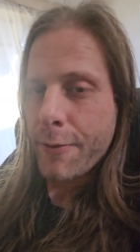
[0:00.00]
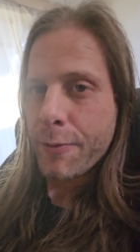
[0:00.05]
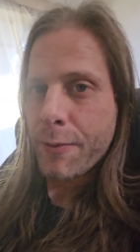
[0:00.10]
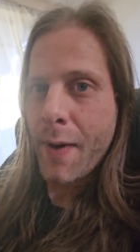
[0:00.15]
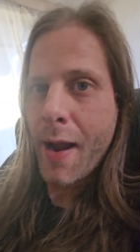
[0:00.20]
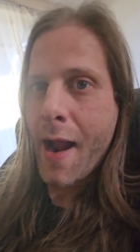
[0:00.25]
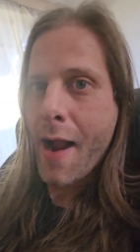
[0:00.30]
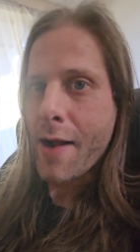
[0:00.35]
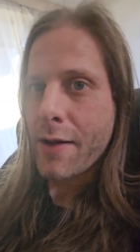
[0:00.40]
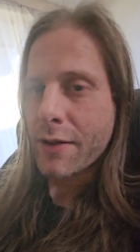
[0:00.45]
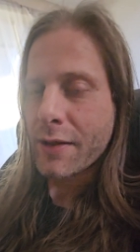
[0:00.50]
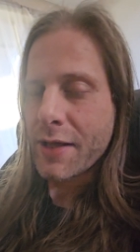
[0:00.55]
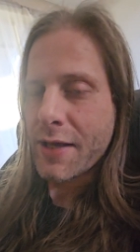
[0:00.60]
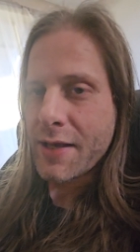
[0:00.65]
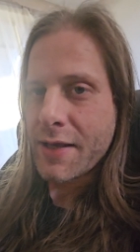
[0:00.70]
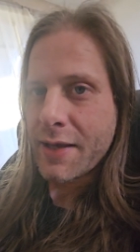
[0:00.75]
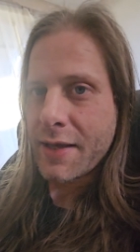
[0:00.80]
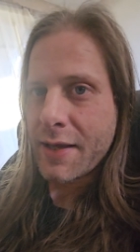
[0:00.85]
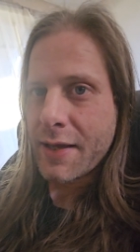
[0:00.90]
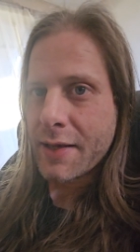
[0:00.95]
I
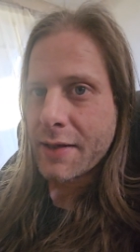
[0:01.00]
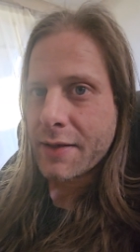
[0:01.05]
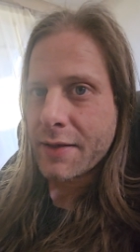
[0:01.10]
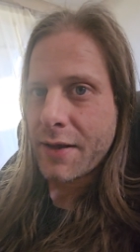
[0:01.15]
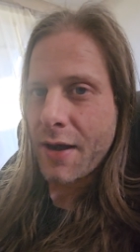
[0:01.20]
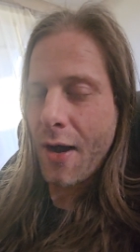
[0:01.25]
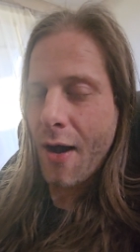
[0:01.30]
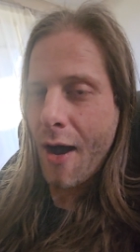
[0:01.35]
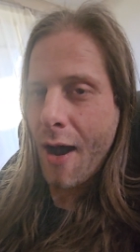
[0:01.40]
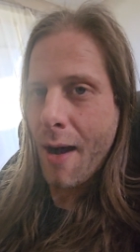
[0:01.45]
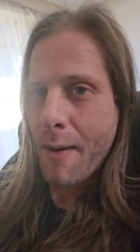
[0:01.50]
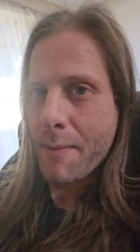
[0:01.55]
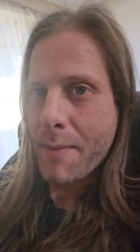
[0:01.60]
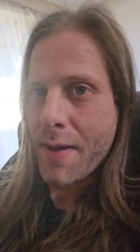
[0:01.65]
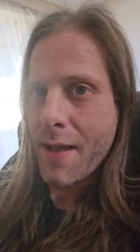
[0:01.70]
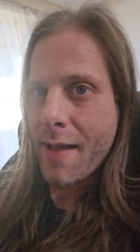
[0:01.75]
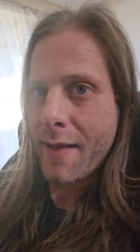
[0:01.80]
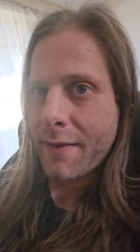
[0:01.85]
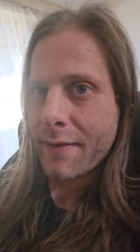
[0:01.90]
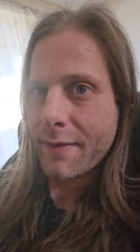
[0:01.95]
rarely get
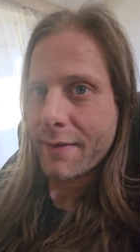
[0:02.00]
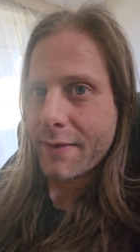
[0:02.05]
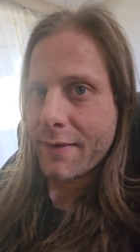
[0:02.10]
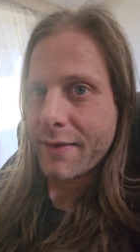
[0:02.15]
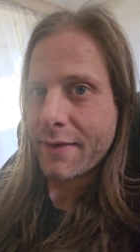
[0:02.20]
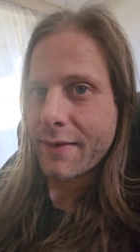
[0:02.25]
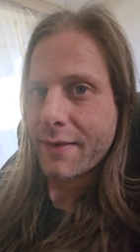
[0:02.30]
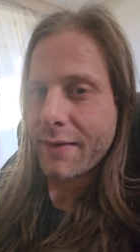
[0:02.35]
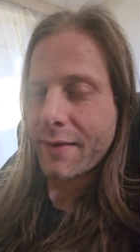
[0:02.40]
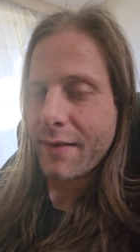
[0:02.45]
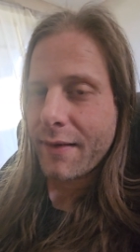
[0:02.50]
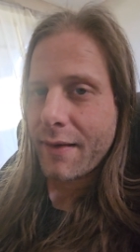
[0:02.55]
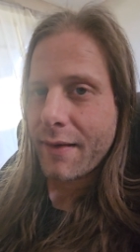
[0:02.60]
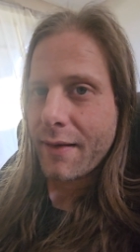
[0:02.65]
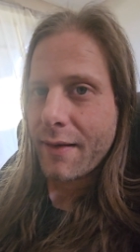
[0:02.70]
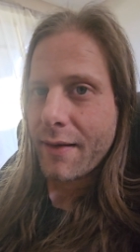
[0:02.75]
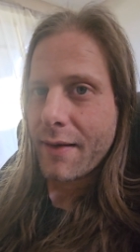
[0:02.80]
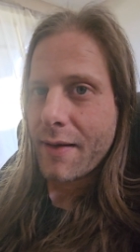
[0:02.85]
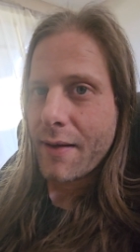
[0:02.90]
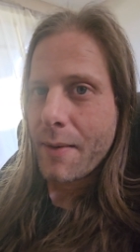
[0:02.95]
comments
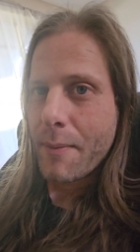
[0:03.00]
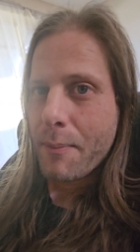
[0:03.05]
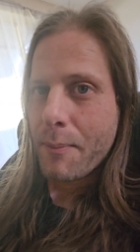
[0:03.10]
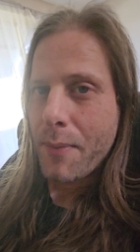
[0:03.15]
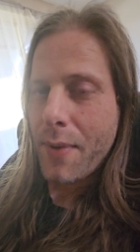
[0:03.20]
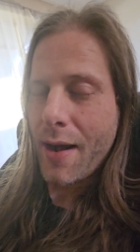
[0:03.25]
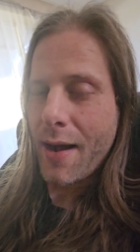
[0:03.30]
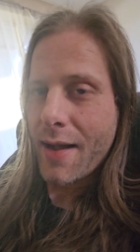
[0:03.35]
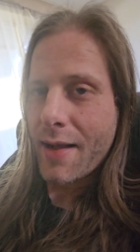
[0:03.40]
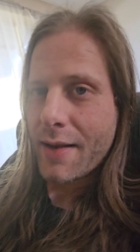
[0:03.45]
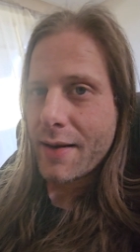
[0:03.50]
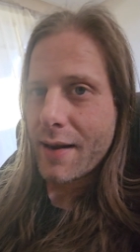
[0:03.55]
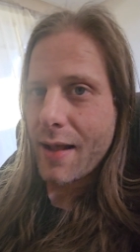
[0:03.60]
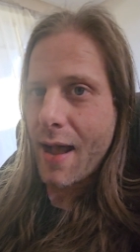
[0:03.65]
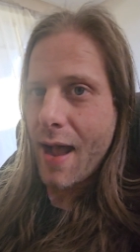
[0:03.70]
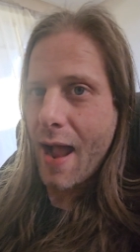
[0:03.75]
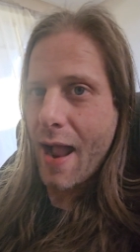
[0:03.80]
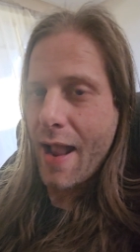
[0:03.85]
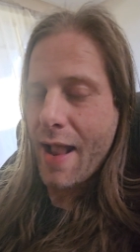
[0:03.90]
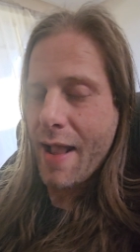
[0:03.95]

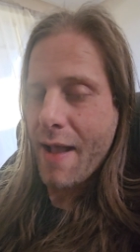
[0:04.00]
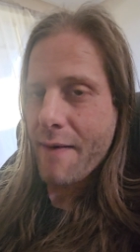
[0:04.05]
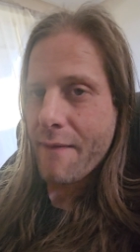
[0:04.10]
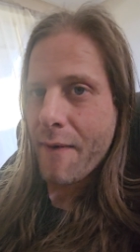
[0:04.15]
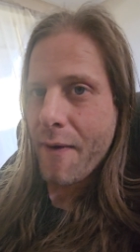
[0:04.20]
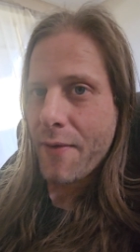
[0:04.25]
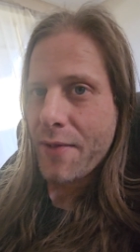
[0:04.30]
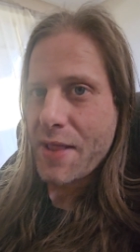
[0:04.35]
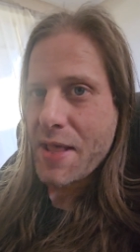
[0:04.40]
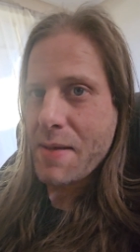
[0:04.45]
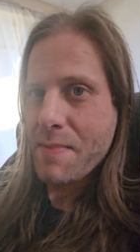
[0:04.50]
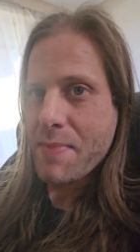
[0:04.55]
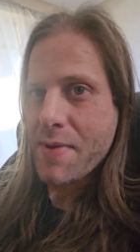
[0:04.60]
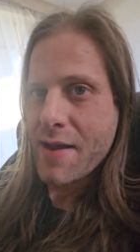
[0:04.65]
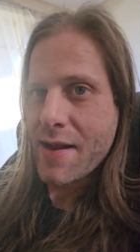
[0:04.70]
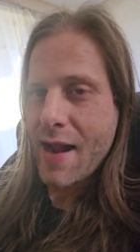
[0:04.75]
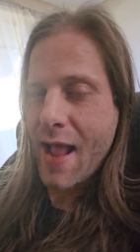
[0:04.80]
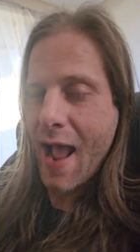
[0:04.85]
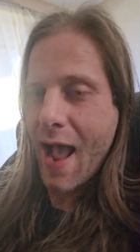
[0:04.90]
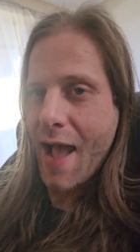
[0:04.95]
but I have only
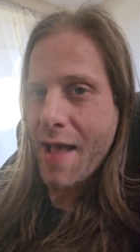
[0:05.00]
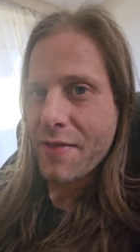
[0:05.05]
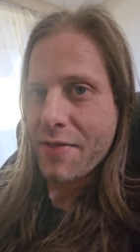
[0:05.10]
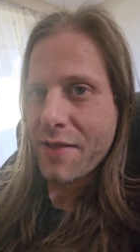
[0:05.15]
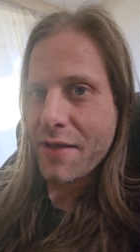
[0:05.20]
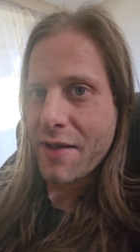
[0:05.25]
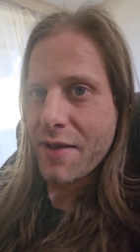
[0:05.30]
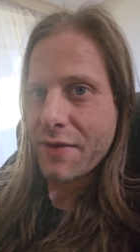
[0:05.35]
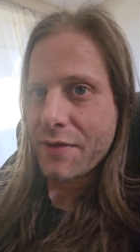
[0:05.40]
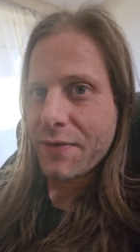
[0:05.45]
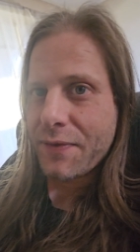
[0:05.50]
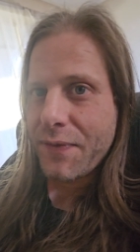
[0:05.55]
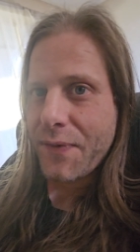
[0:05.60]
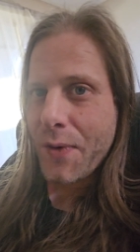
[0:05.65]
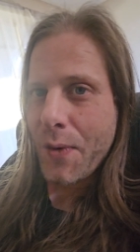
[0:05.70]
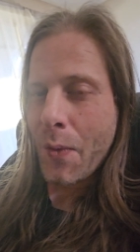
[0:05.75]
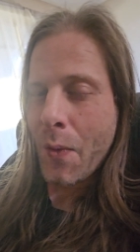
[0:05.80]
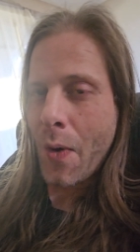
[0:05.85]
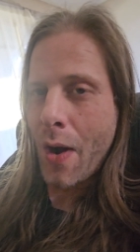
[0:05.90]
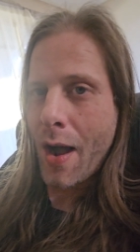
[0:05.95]
been at this
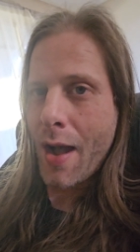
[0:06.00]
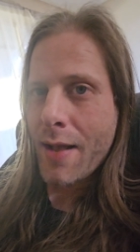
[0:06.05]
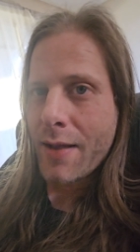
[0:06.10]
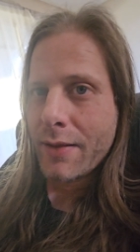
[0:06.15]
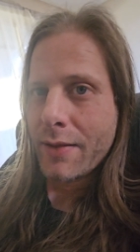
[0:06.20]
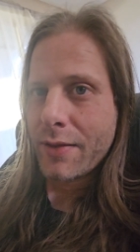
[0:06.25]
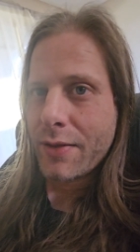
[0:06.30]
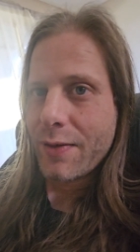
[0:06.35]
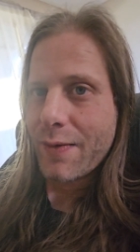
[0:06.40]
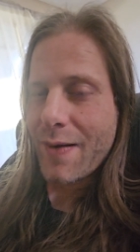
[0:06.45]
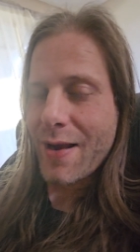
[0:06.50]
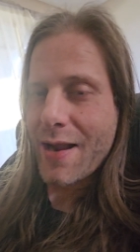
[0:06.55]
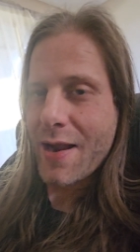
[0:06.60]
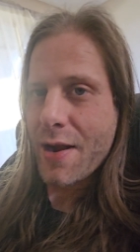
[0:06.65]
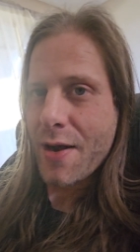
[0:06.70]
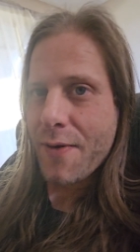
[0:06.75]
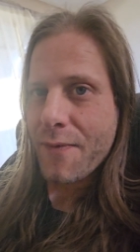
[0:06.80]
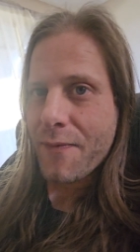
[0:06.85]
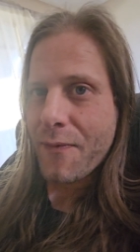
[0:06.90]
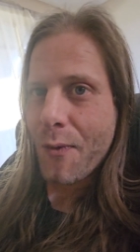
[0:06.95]
for what,
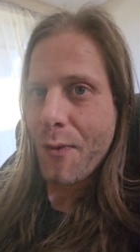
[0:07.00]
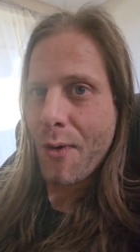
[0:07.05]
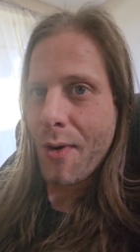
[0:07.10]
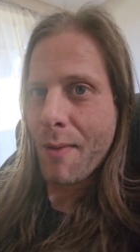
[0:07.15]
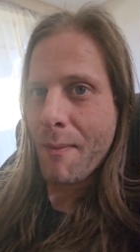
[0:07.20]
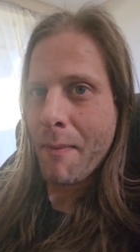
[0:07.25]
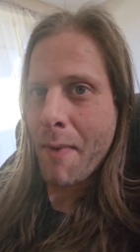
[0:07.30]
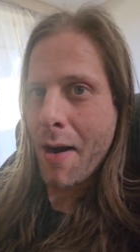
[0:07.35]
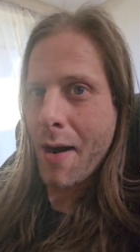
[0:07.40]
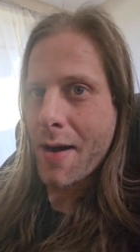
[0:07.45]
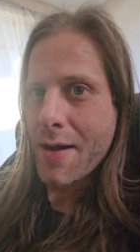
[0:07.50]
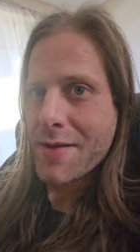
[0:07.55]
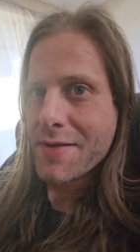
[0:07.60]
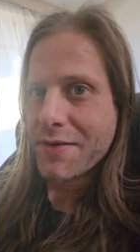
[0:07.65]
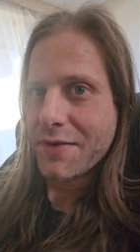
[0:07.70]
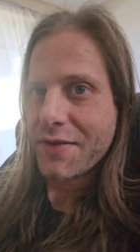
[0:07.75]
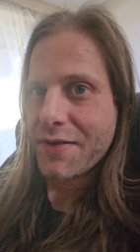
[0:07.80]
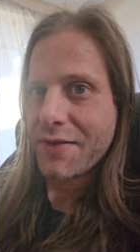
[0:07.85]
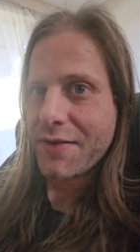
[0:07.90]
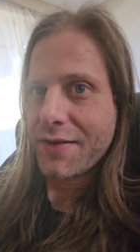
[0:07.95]
three or four
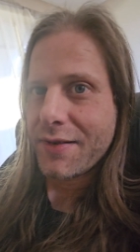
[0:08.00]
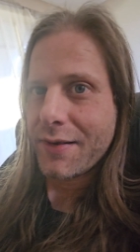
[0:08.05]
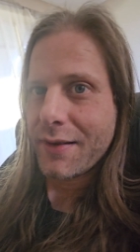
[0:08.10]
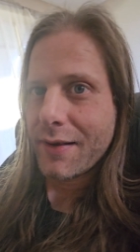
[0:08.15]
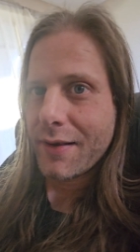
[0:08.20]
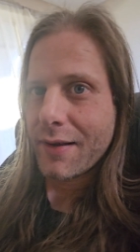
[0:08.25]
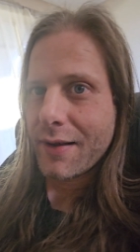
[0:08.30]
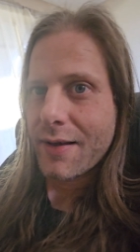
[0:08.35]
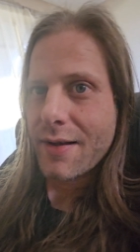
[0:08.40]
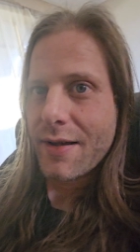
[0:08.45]
months?